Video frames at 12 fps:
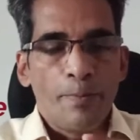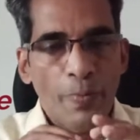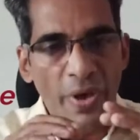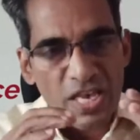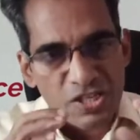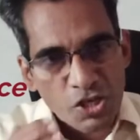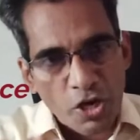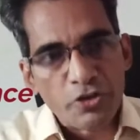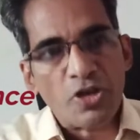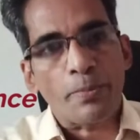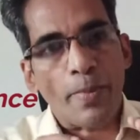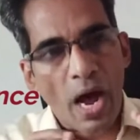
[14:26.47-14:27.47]
Based on
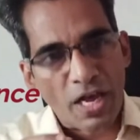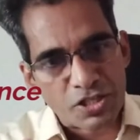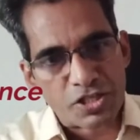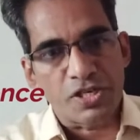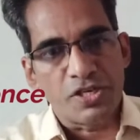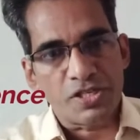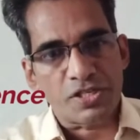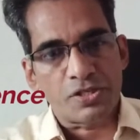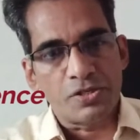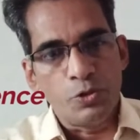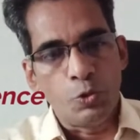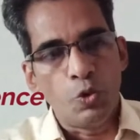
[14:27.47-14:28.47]
your
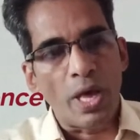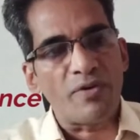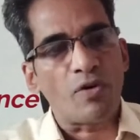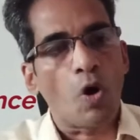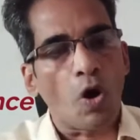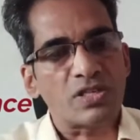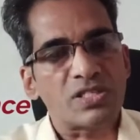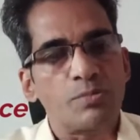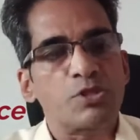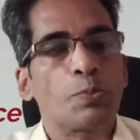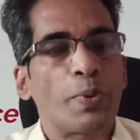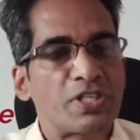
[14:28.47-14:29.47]
master's, you would have got
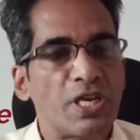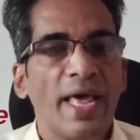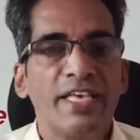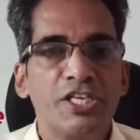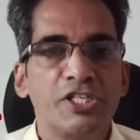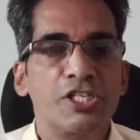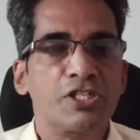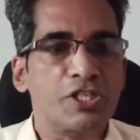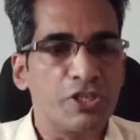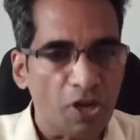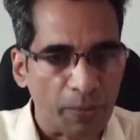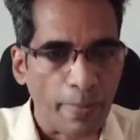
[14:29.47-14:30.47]
some specializations
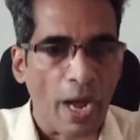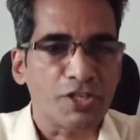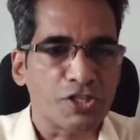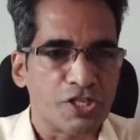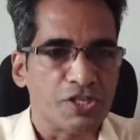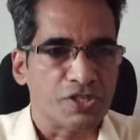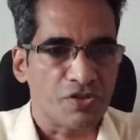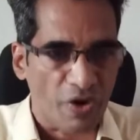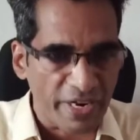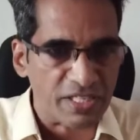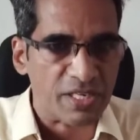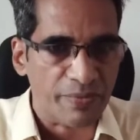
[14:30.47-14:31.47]
in your master's,
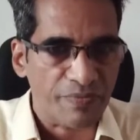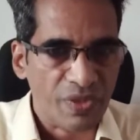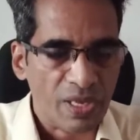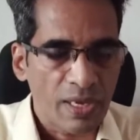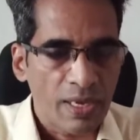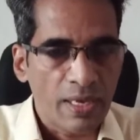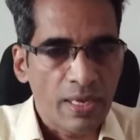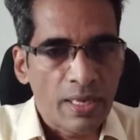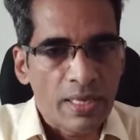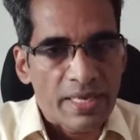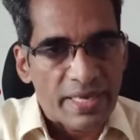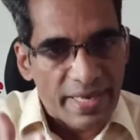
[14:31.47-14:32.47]
right?
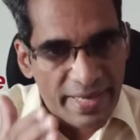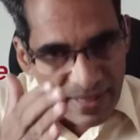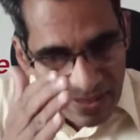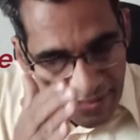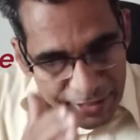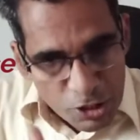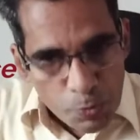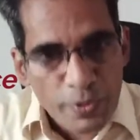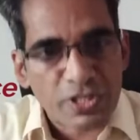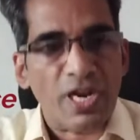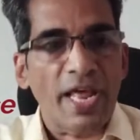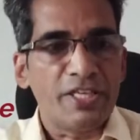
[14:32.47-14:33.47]
In that
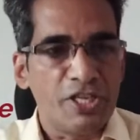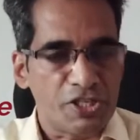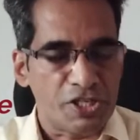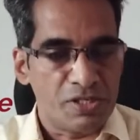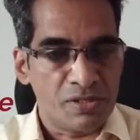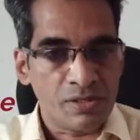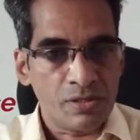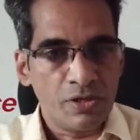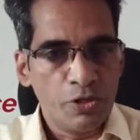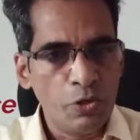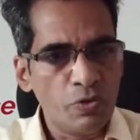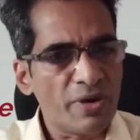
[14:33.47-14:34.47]
specialization,
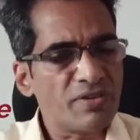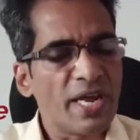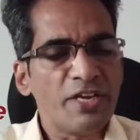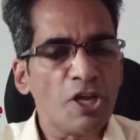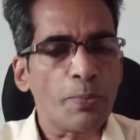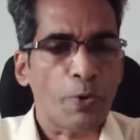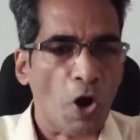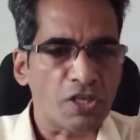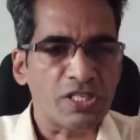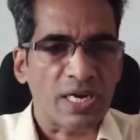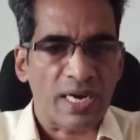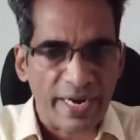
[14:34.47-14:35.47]
you would have done your
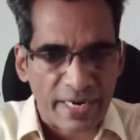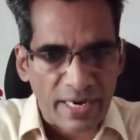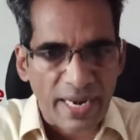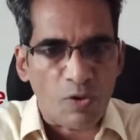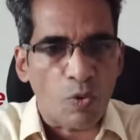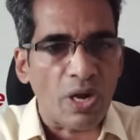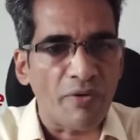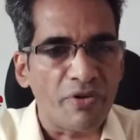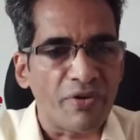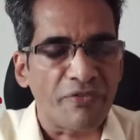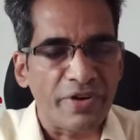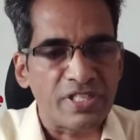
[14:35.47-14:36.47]
project, like one of
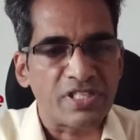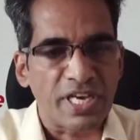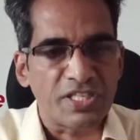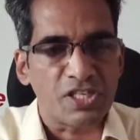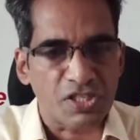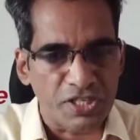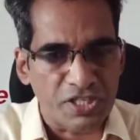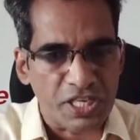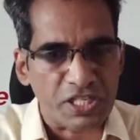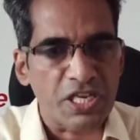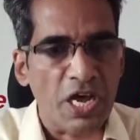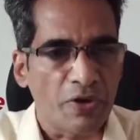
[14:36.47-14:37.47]
our friends suggested
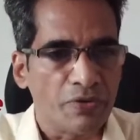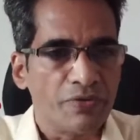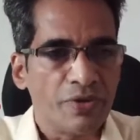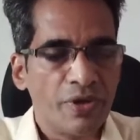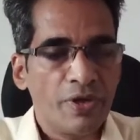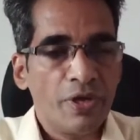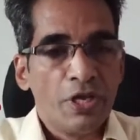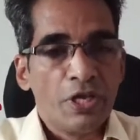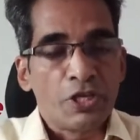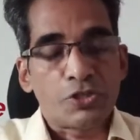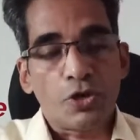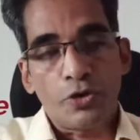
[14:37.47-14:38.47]
just now.
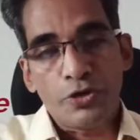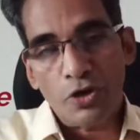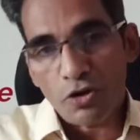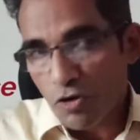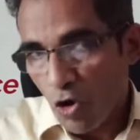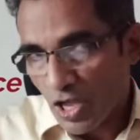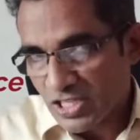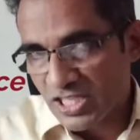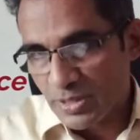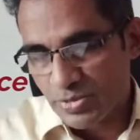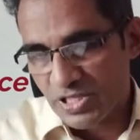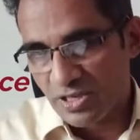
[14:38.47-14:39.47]
So your
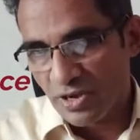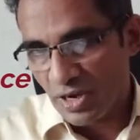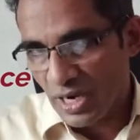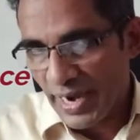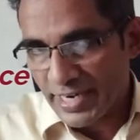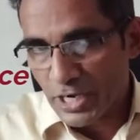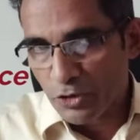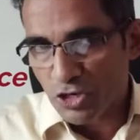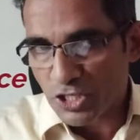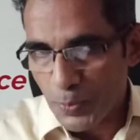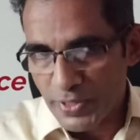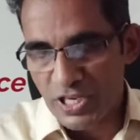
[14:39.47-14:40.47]
concepts related to your
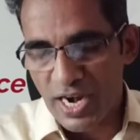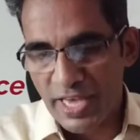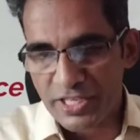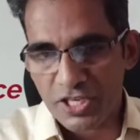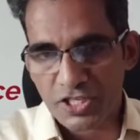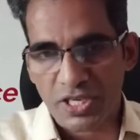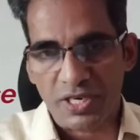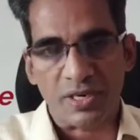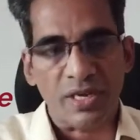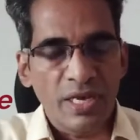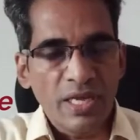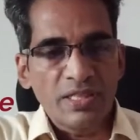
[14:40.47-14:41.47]

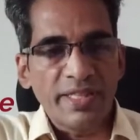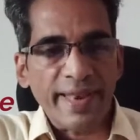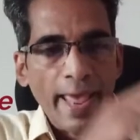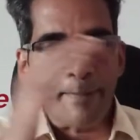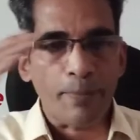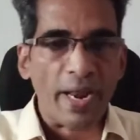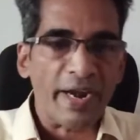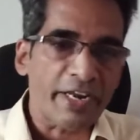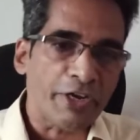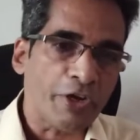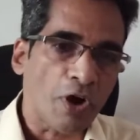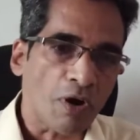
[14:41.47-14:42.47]
specialization, they're applied
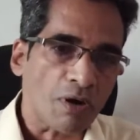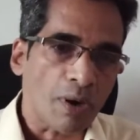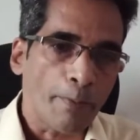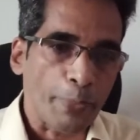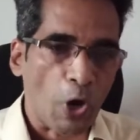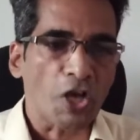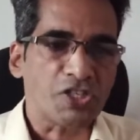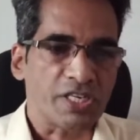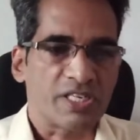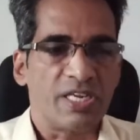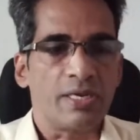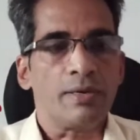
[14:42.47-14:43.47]
in your
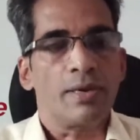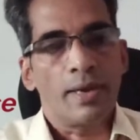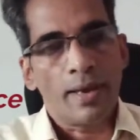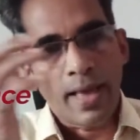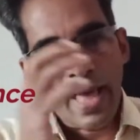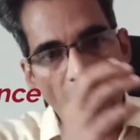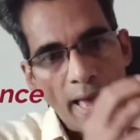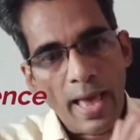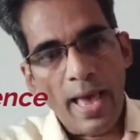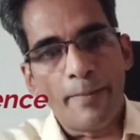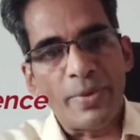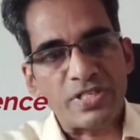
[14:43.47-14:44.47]
project in
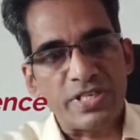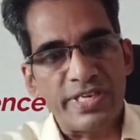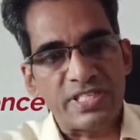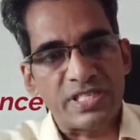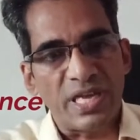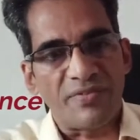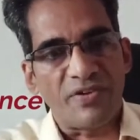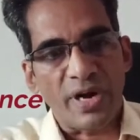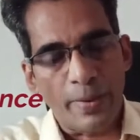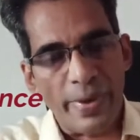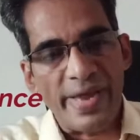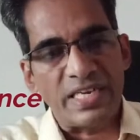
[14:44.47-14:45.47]
MSc itself or
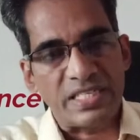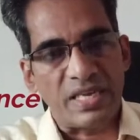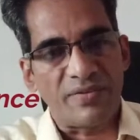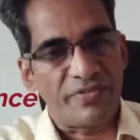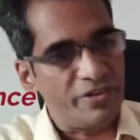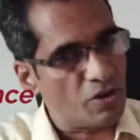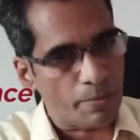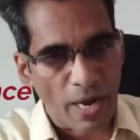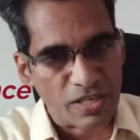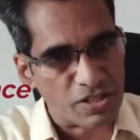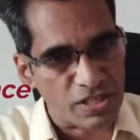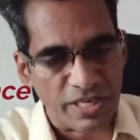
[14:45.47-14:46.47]
MA itself, in your
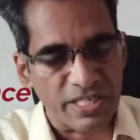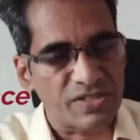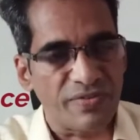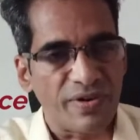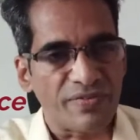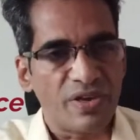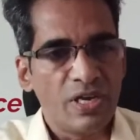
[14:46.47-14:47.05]
master's itself.